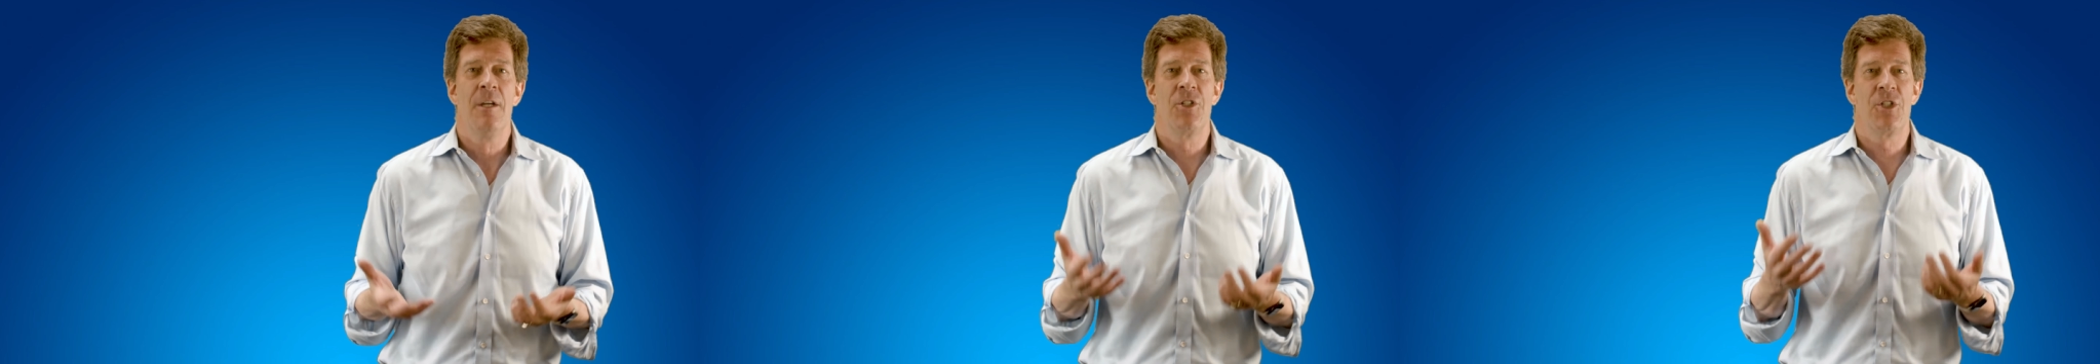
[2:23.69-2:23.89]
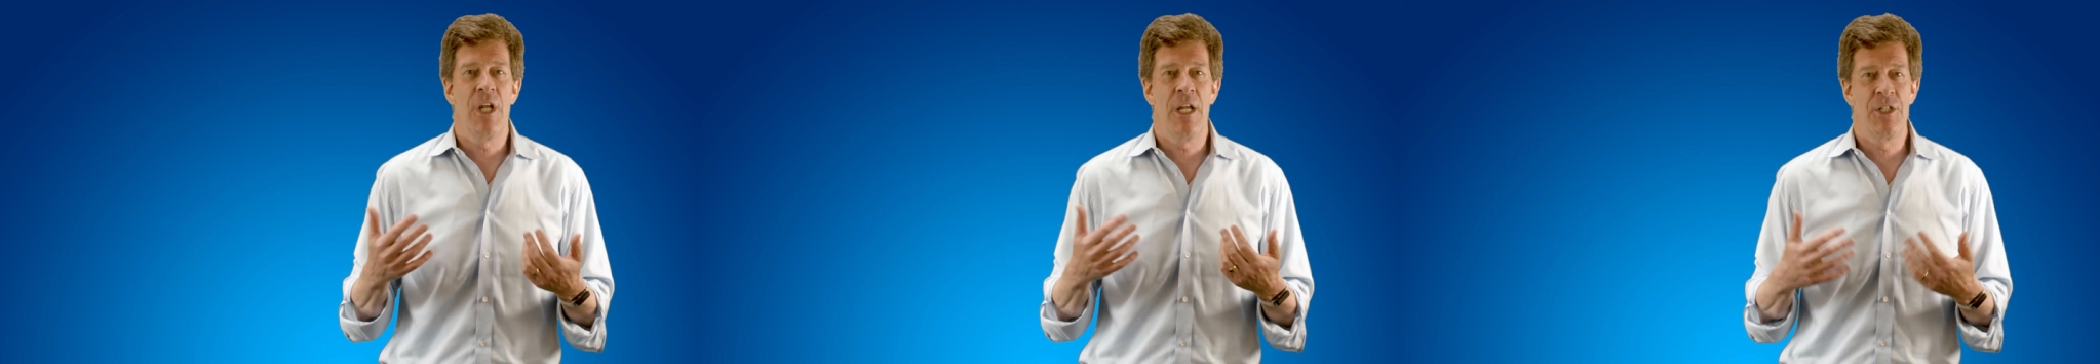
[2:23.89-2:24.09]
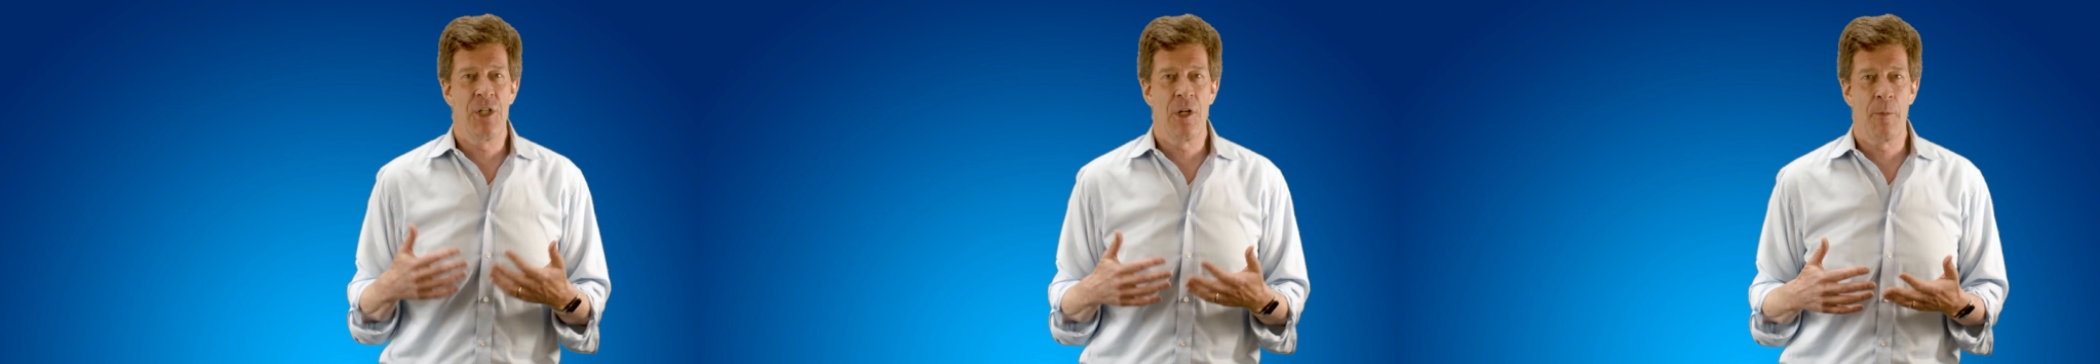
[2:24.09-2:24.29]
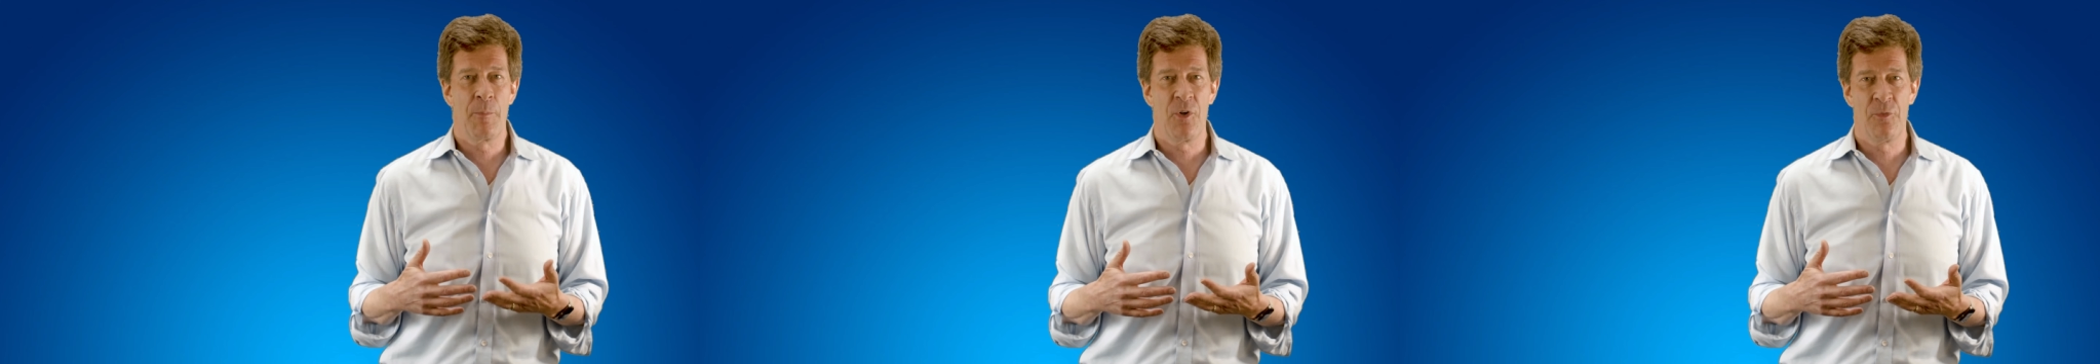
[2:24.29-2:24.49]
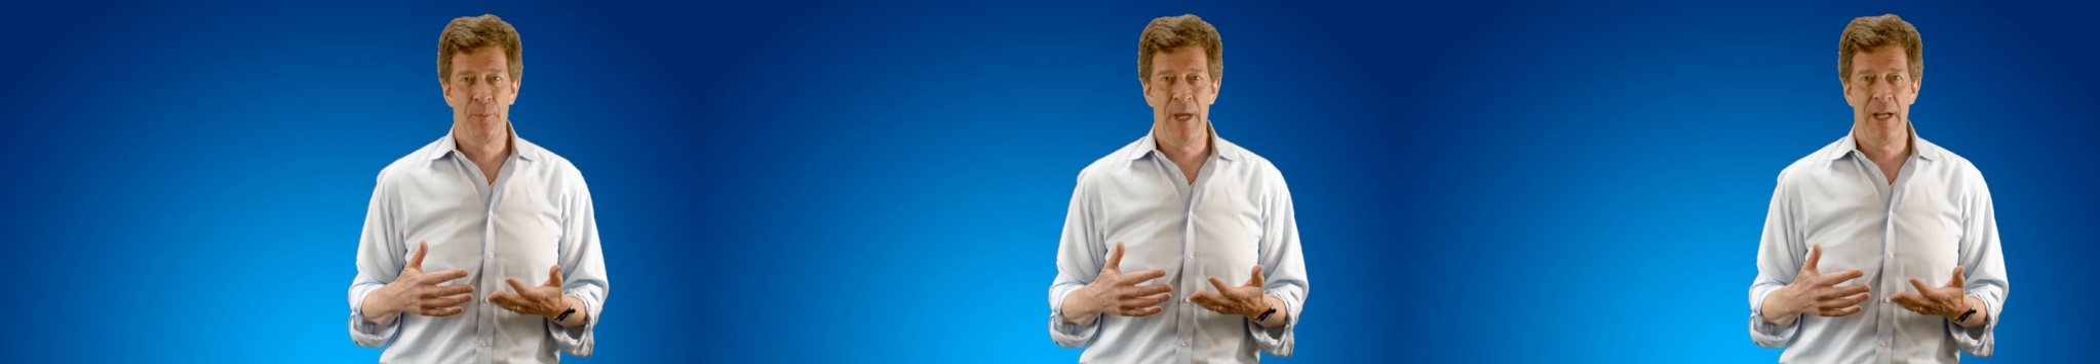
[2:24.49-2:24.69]
Changing our
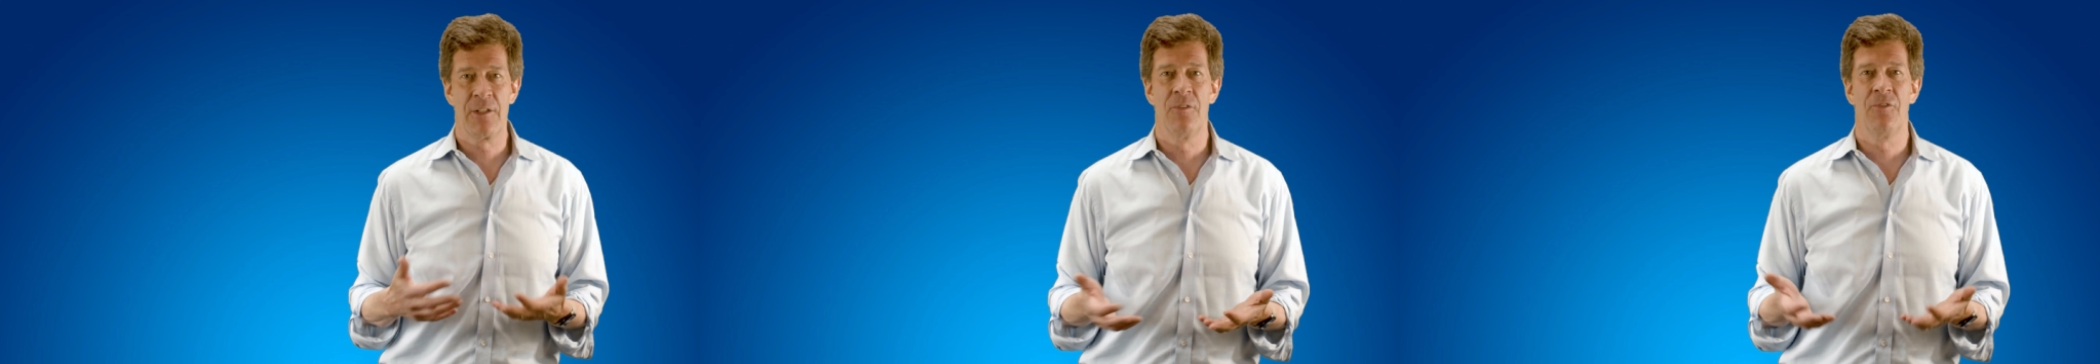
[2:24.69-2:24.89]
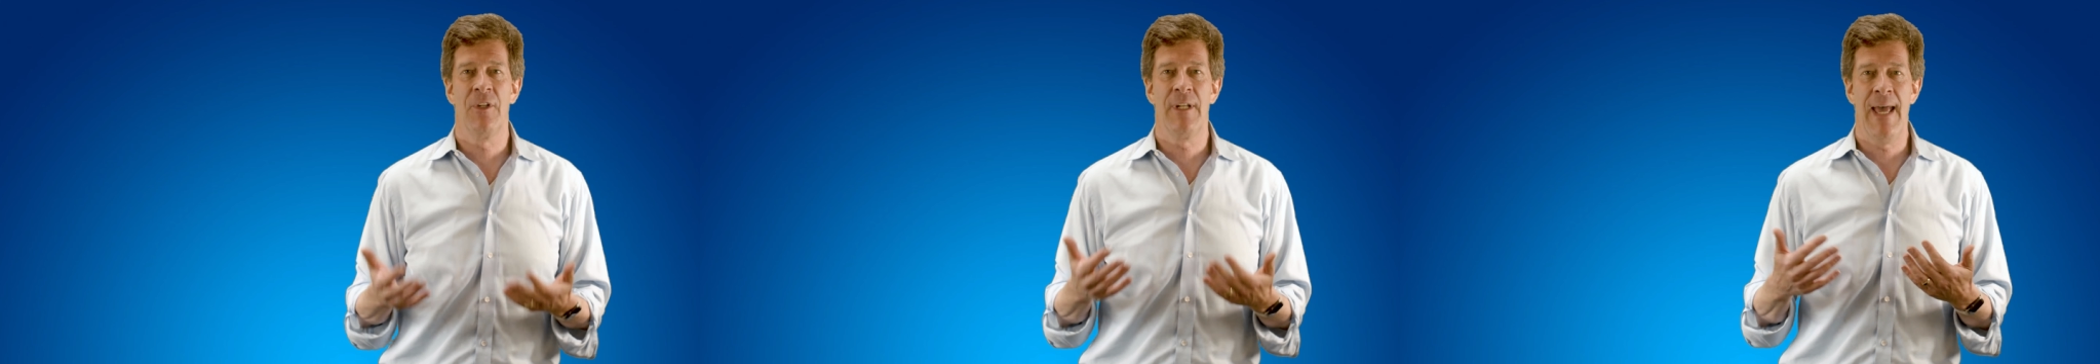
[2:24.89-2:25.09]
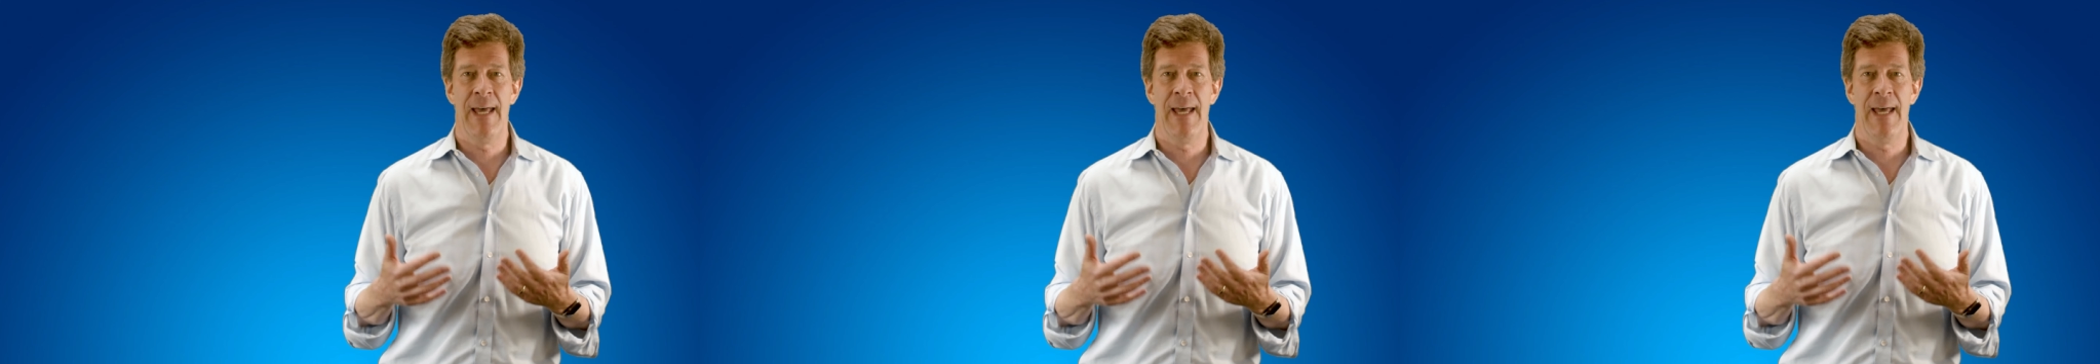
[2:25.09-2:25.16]
perspectives and